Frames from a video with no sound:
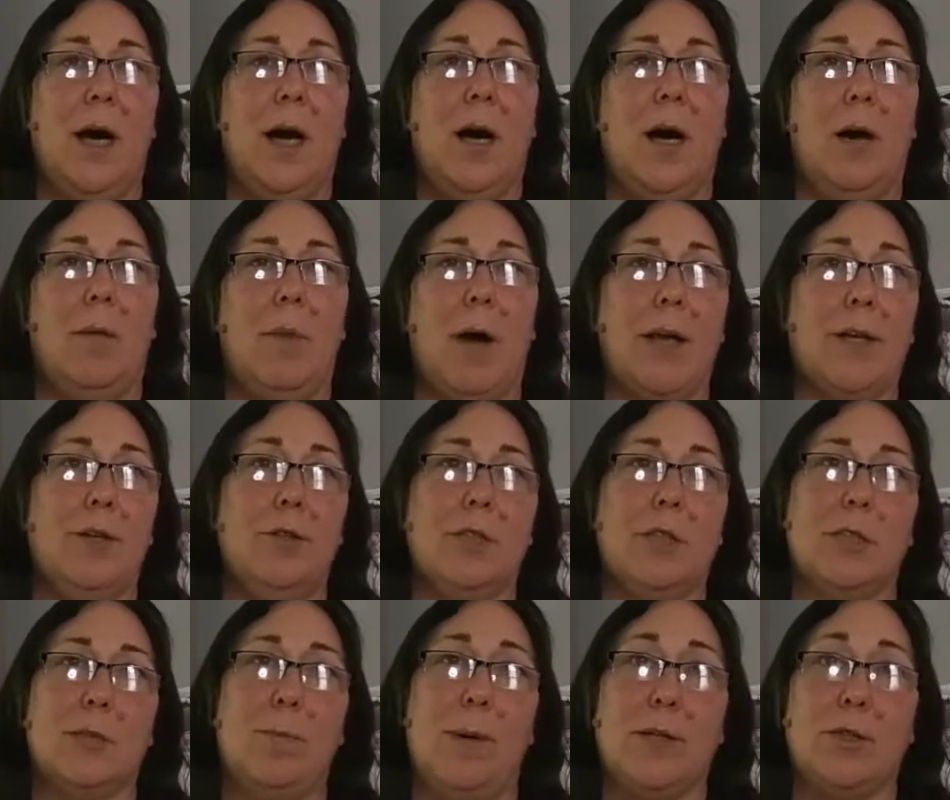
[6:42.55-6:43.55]
I use
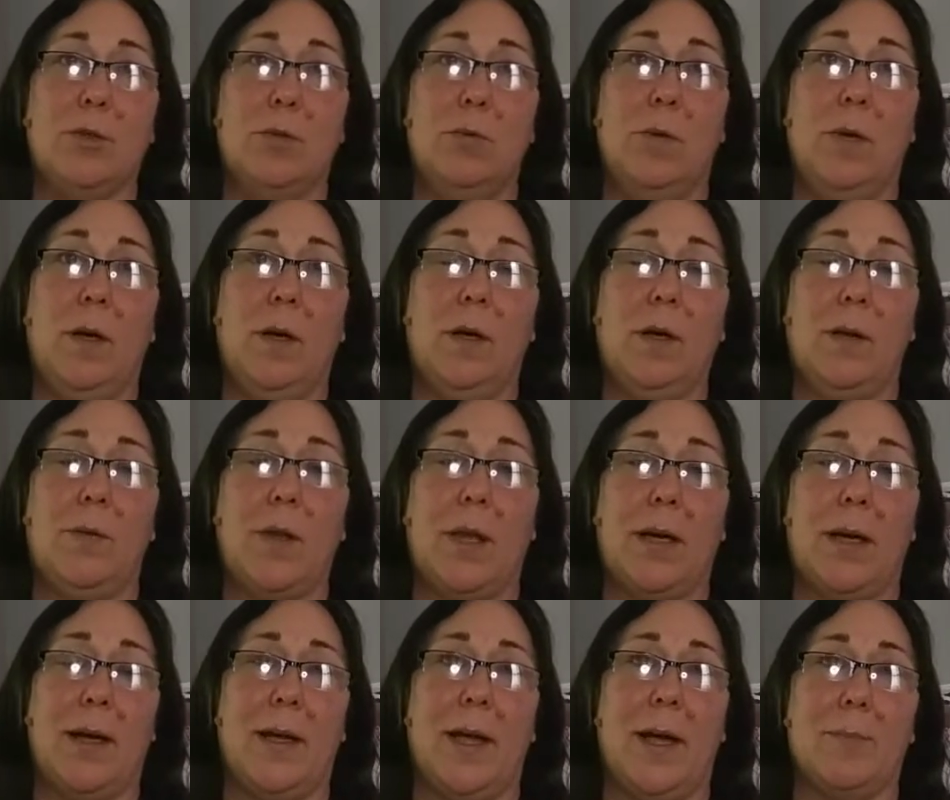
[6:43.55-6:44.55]
a special one that
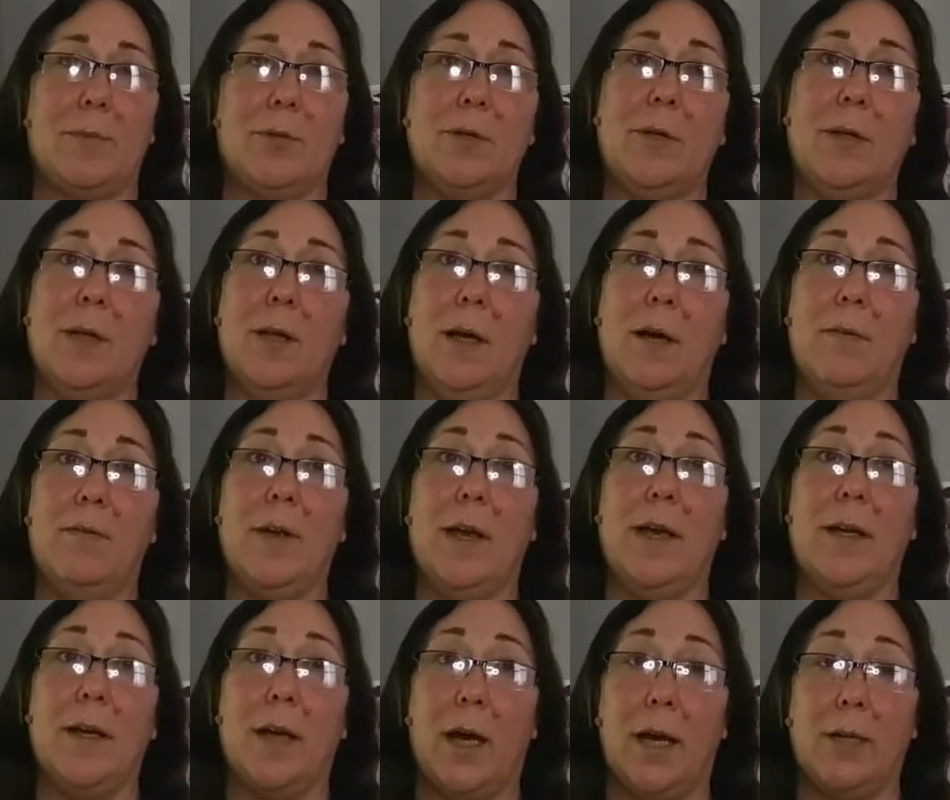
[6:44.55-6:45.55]
I absolutely love,
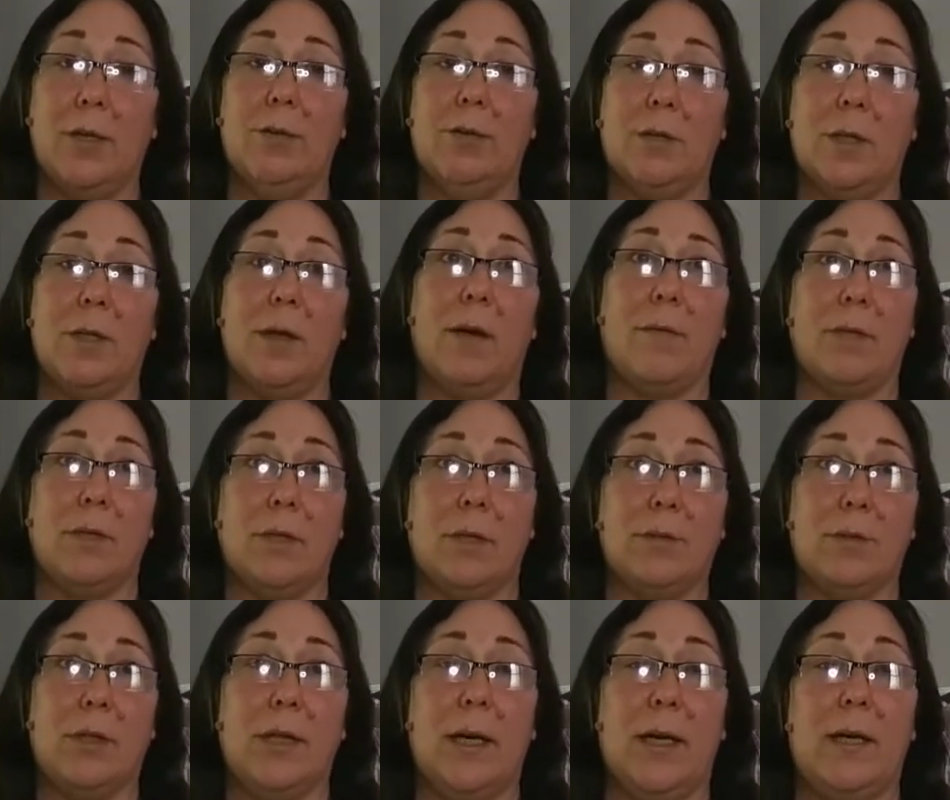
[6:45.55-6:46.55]
and I use it every
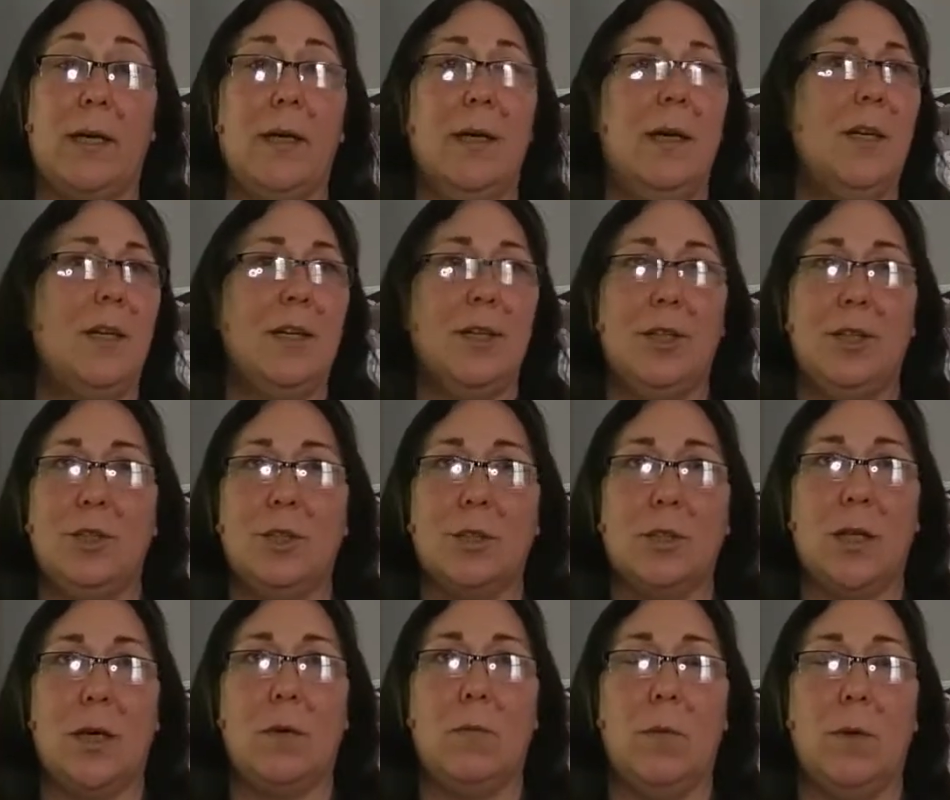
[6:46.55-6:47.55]
single day. You just
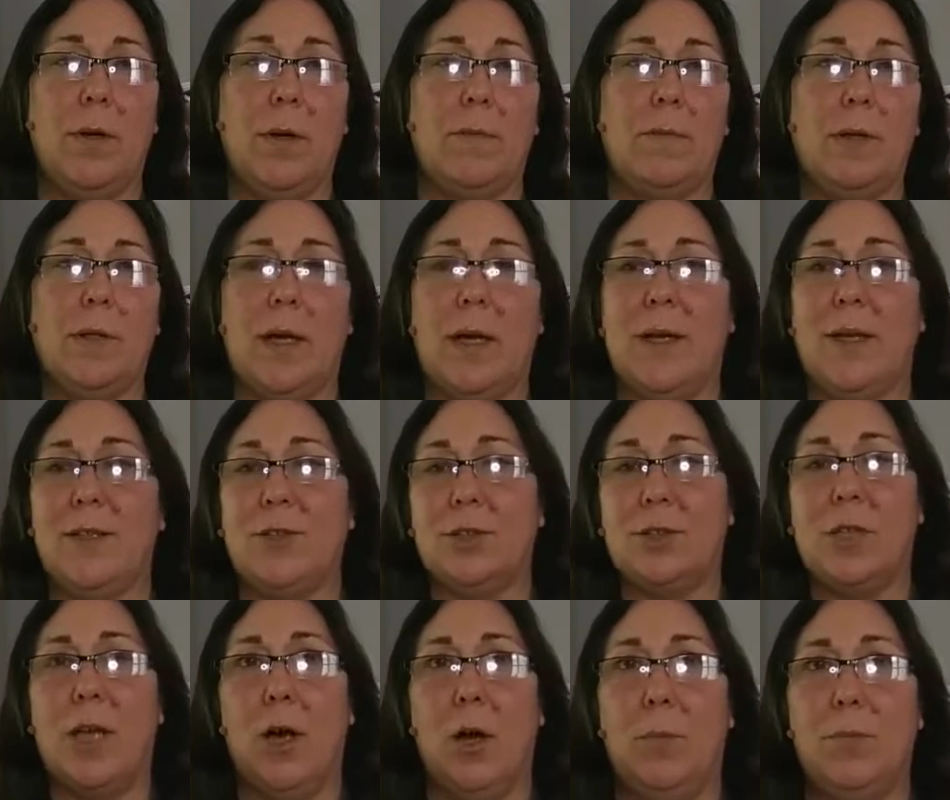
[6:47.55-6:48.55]
take one every day. It
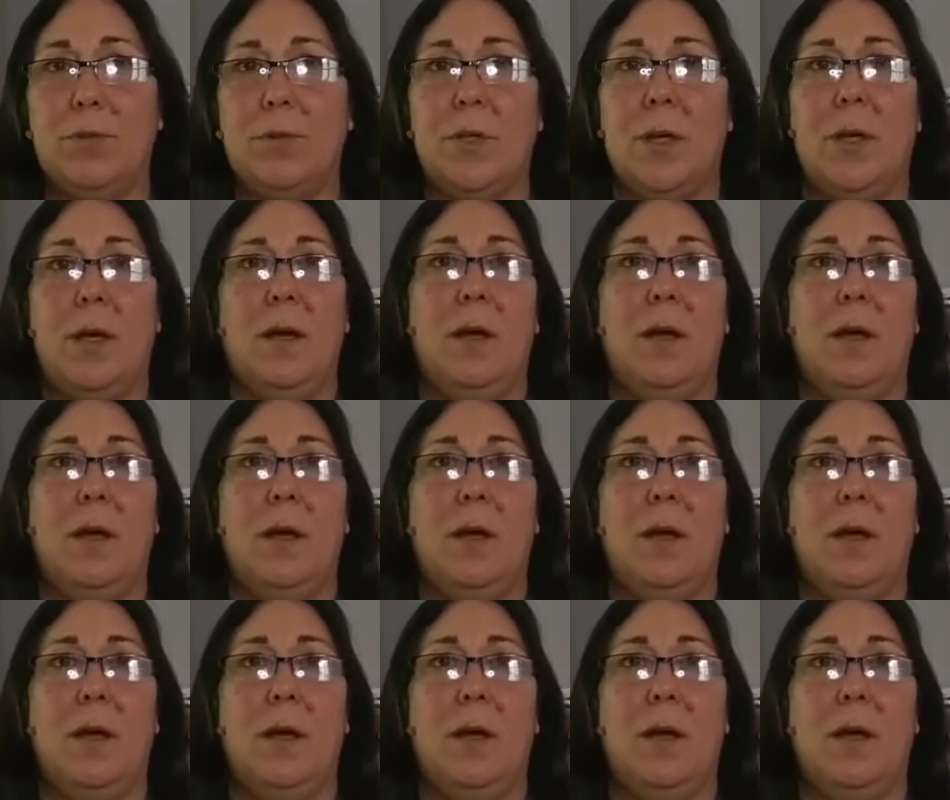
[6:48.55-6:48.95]
just helps.